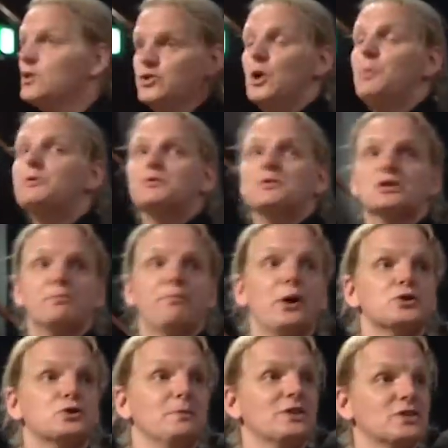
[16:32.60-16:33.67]
Jupiter is
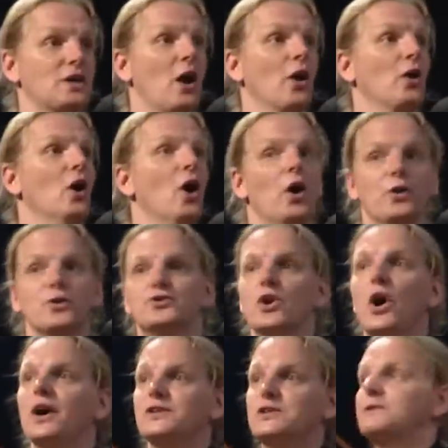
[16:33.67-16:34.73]
supposed to be stuck on a
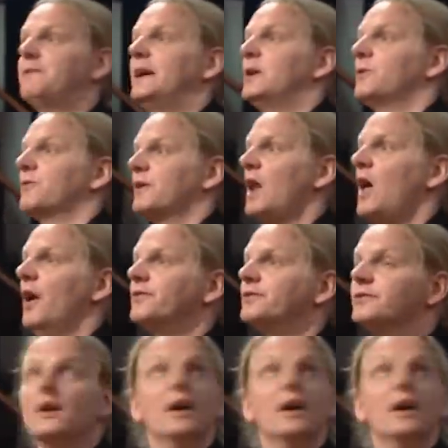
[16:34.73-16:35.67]
giant sphere of glass.